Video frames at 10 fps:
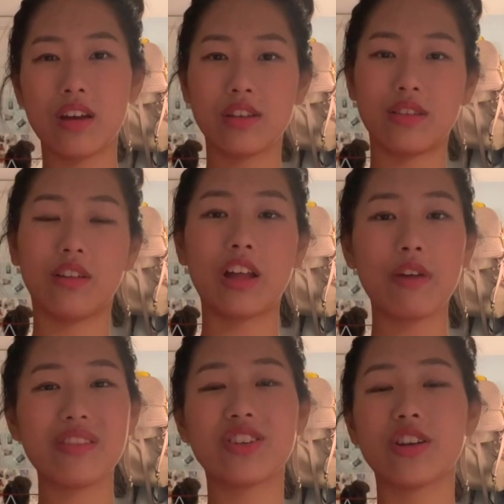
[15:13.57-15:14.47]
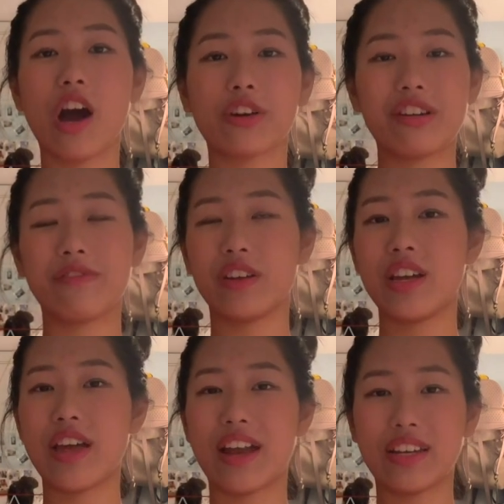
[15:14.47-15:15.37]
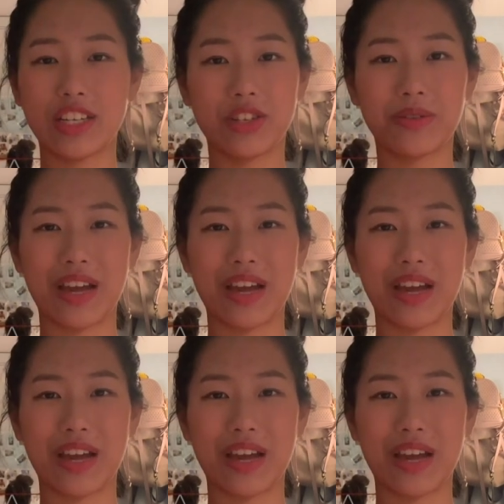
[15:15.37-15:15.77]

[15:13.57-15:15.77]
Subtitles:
So along with geography and history,